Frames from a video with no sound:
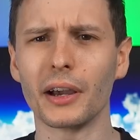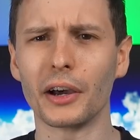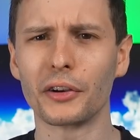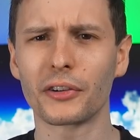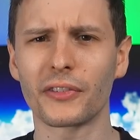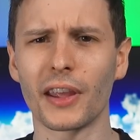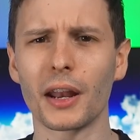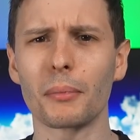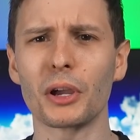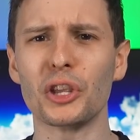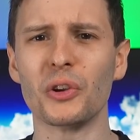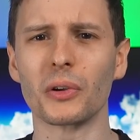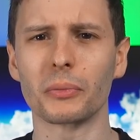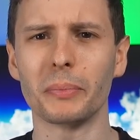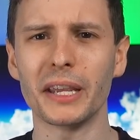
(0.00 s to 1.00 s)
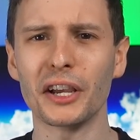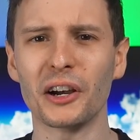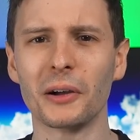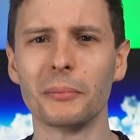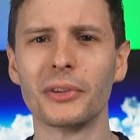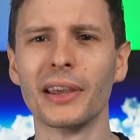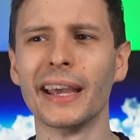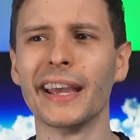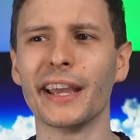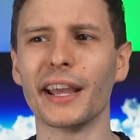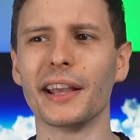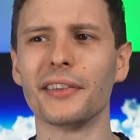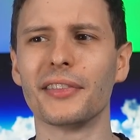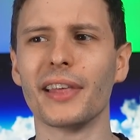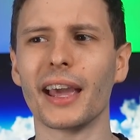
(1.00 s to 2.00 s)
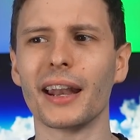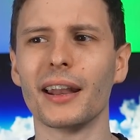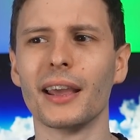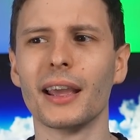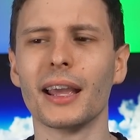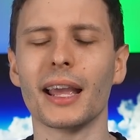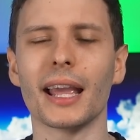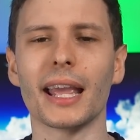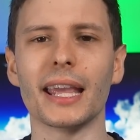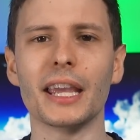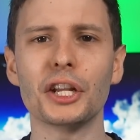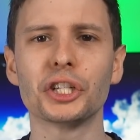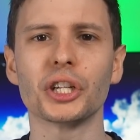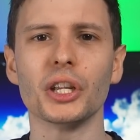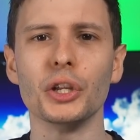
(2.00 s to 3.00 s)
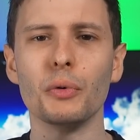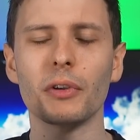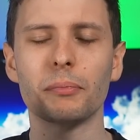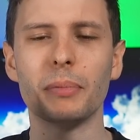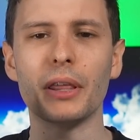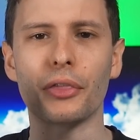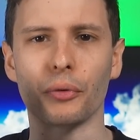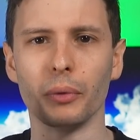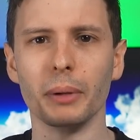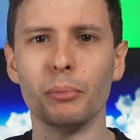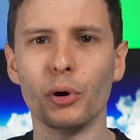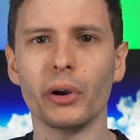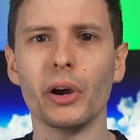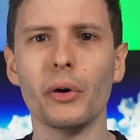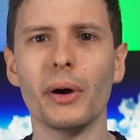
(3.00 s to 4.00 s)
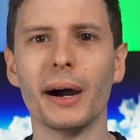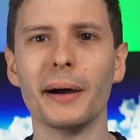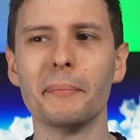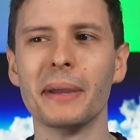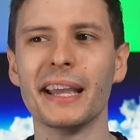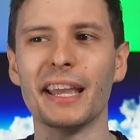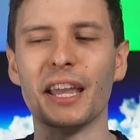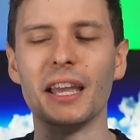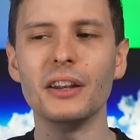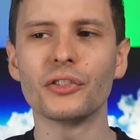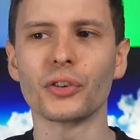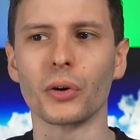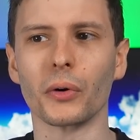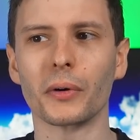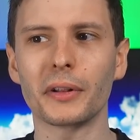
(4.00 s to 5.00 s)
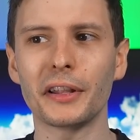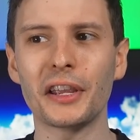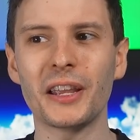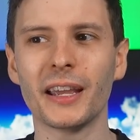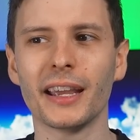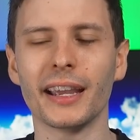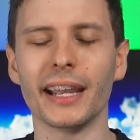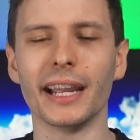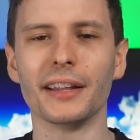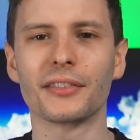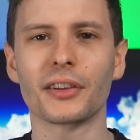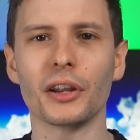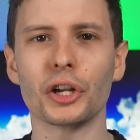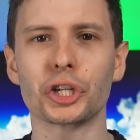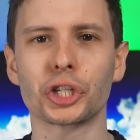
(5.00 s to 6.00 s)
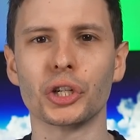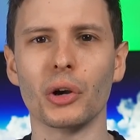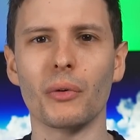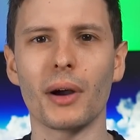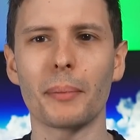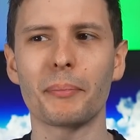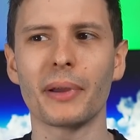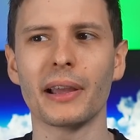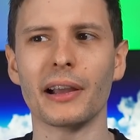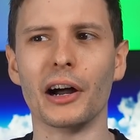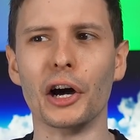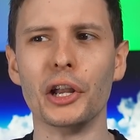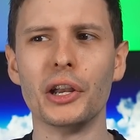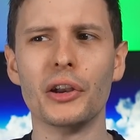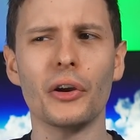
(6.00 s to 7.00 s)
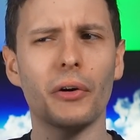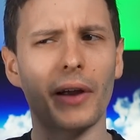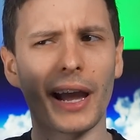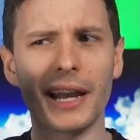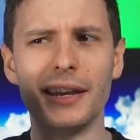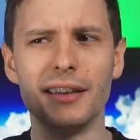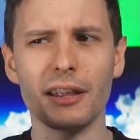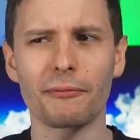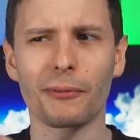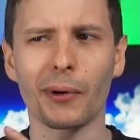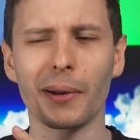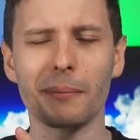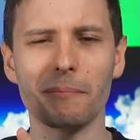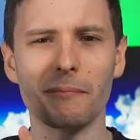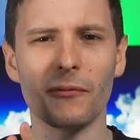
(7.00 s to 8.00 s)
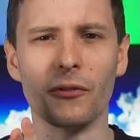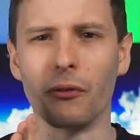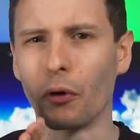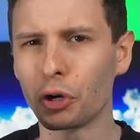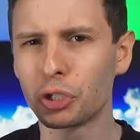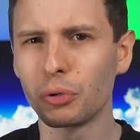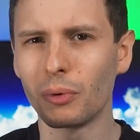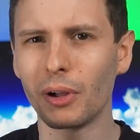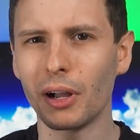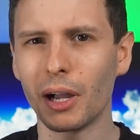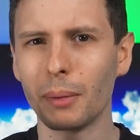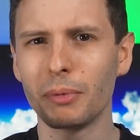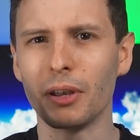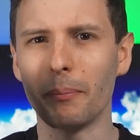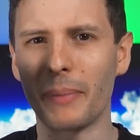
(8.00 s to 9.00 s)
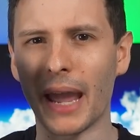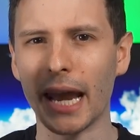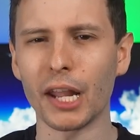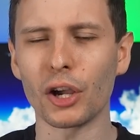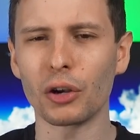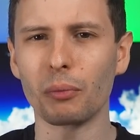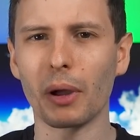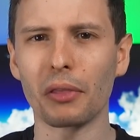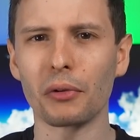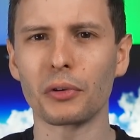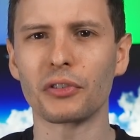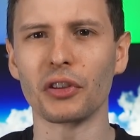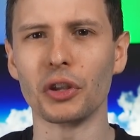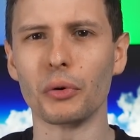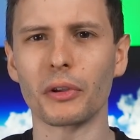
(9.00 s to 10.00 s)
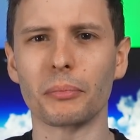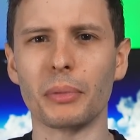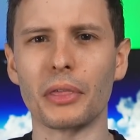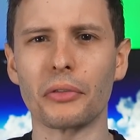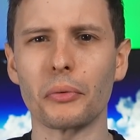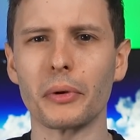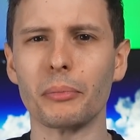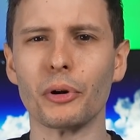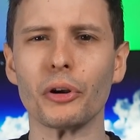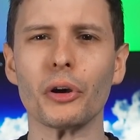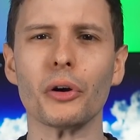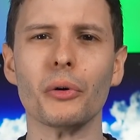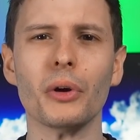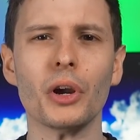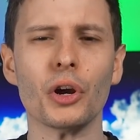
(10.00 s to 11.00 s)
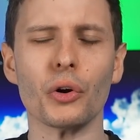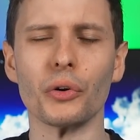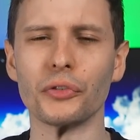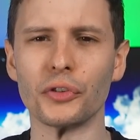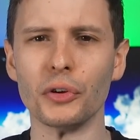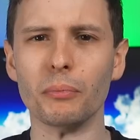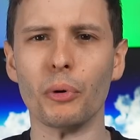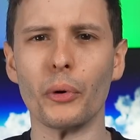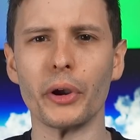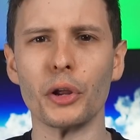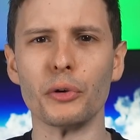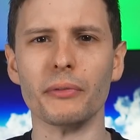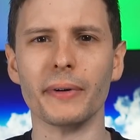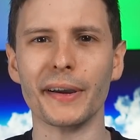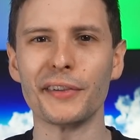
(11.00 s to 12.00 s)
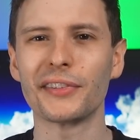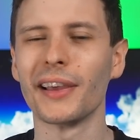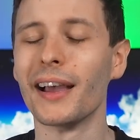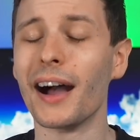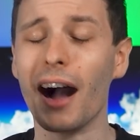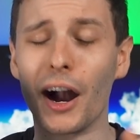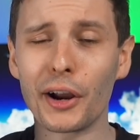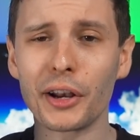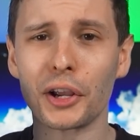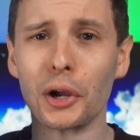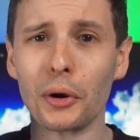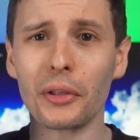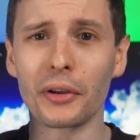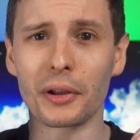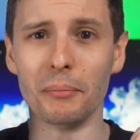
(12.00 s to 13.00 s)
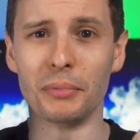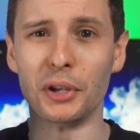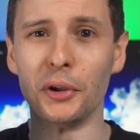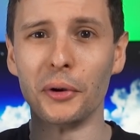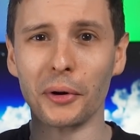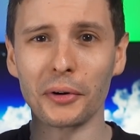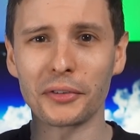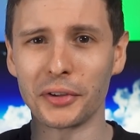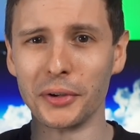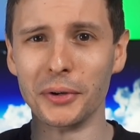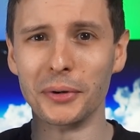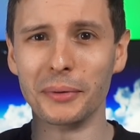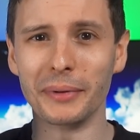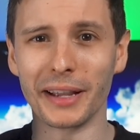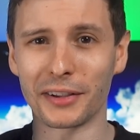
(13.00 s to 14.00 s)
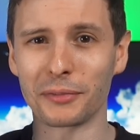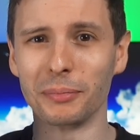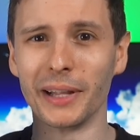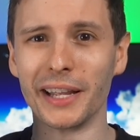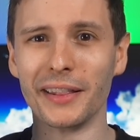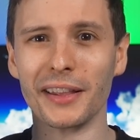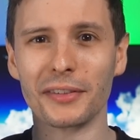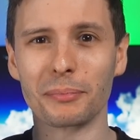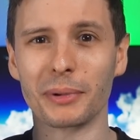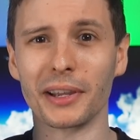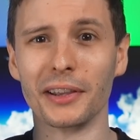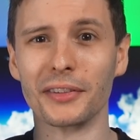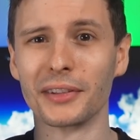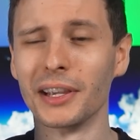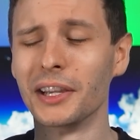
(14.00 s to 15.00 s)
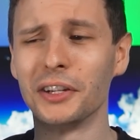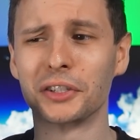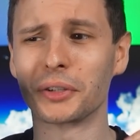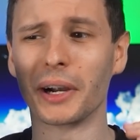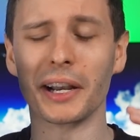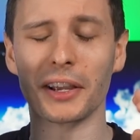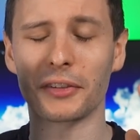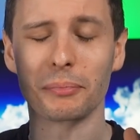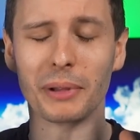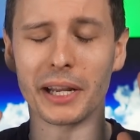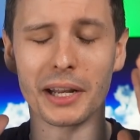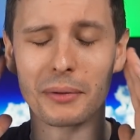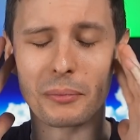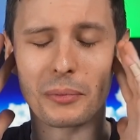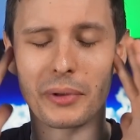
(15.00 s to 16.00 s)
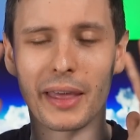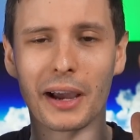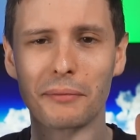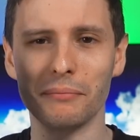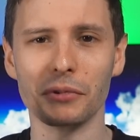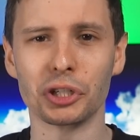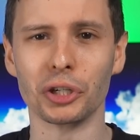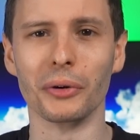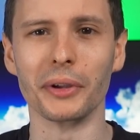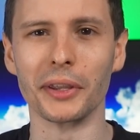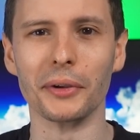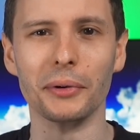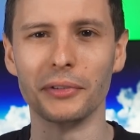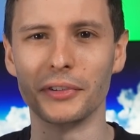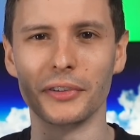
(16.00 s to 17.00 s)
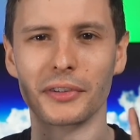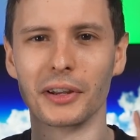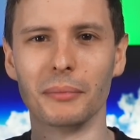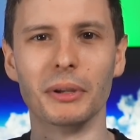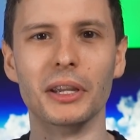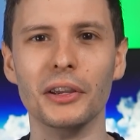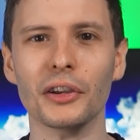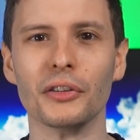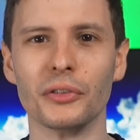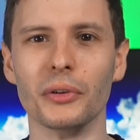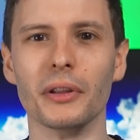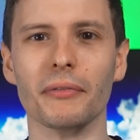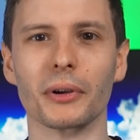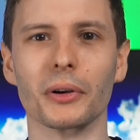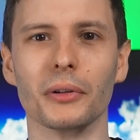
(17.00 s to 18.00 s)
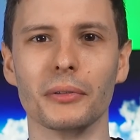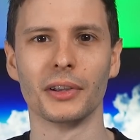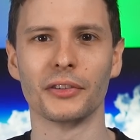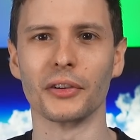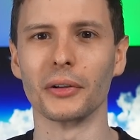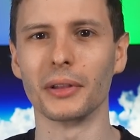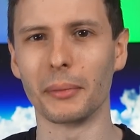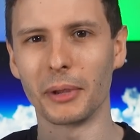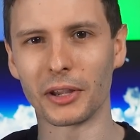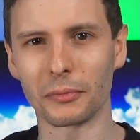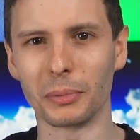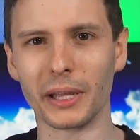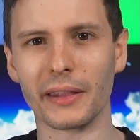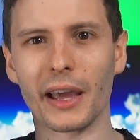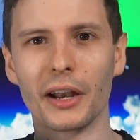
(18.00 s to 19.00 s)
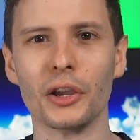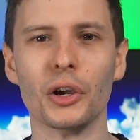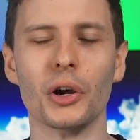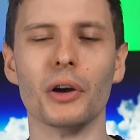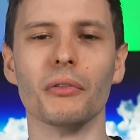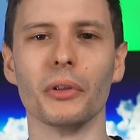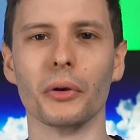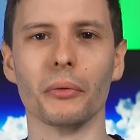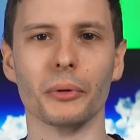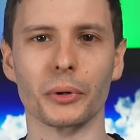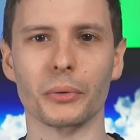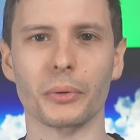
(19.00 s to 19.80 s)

to understand about USB hubs is that each USB 3.0 hub internally it's going to show up under a different virtual hub, depending on whether it's a USB 3.0 or 2.0 device. I'm gonna go to the computer to explain this because trying to explain it without showing you is just gonna be too difficult. So let me explain that over there real